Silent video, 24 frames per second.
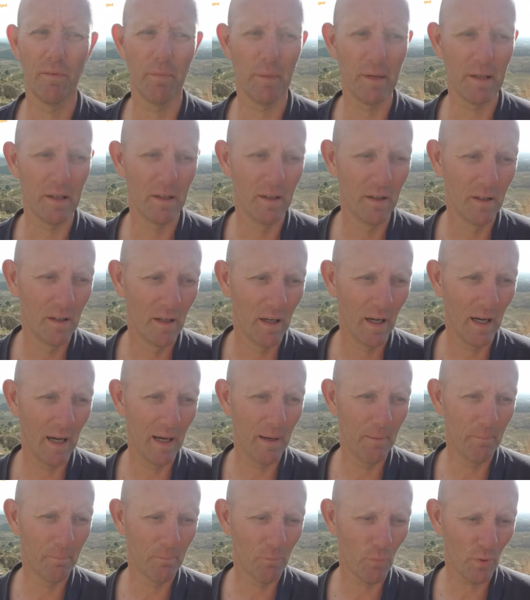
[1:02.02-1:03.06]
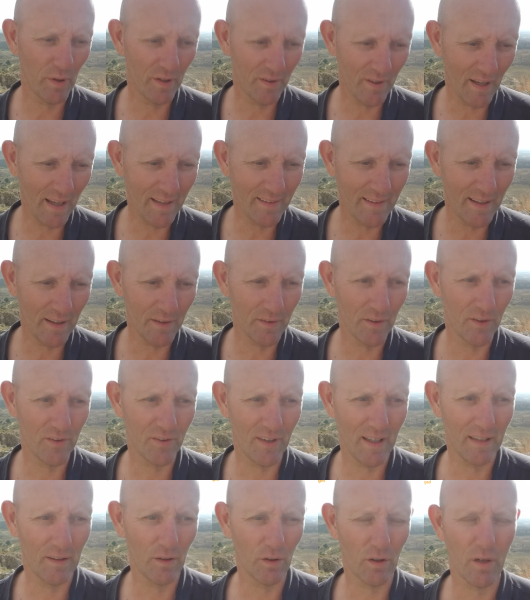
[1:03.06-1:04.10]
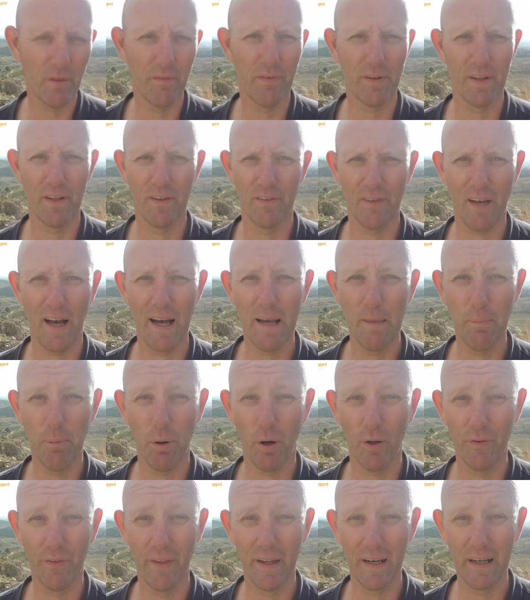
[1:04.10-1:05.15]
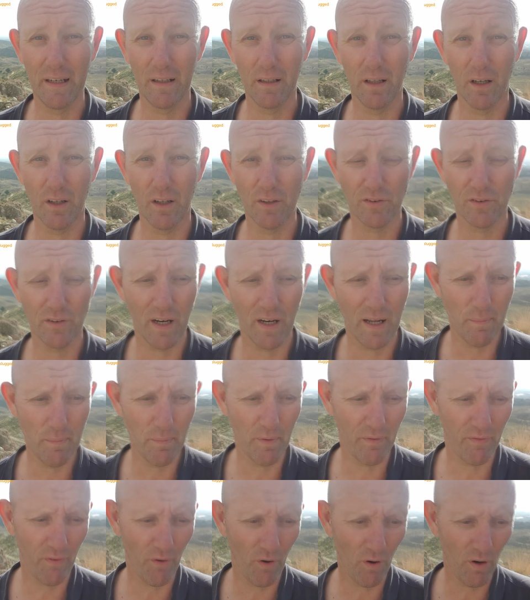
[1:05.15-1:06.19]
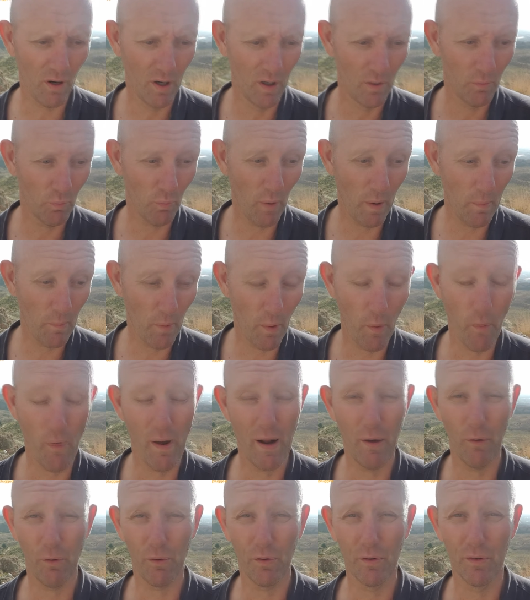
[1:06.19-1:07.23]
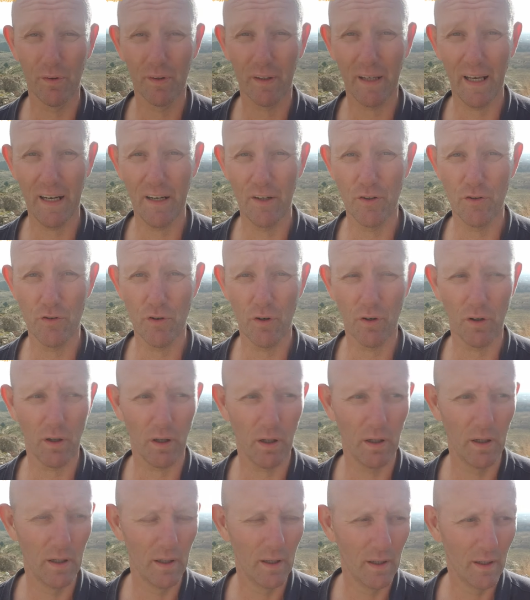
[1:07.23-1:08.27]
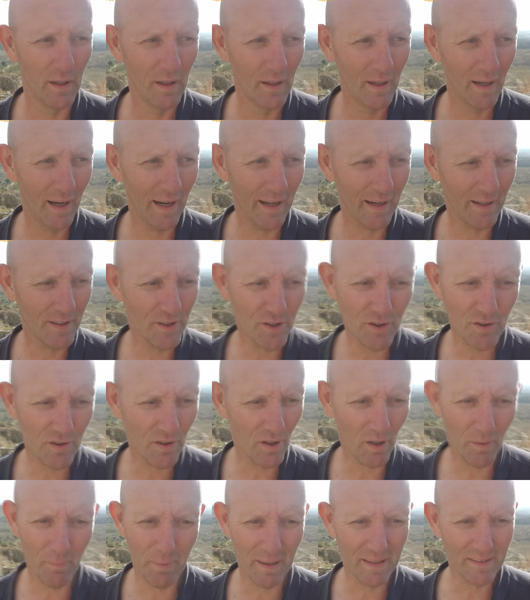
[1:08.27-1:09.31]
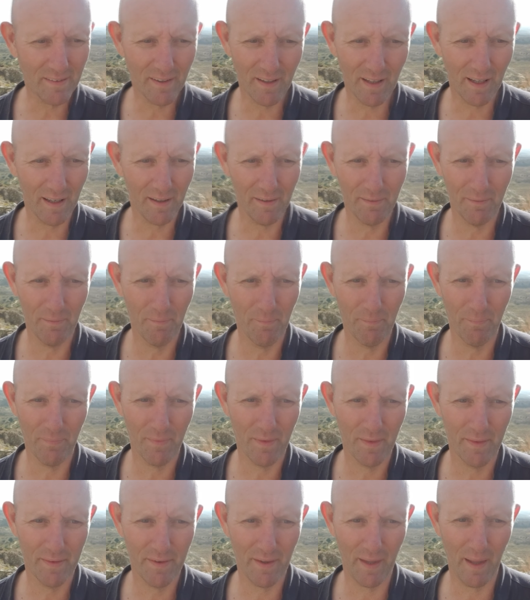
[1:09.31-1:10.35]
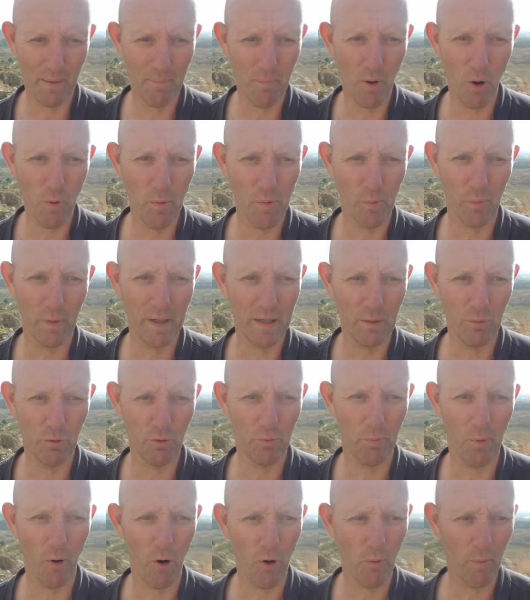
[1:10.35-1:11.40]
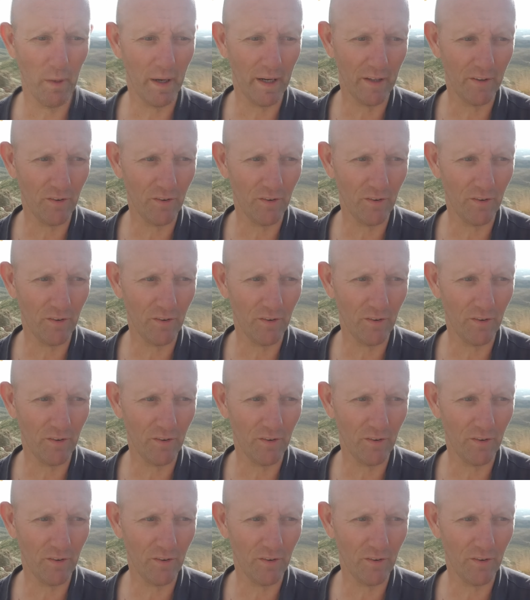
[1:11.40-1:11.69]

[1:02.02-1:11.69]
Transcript: of me, with his head down in the sand, looking for this iPod that he'd lost the night before when we were out getting drunk. And I just thought back to that moment when he was born, when I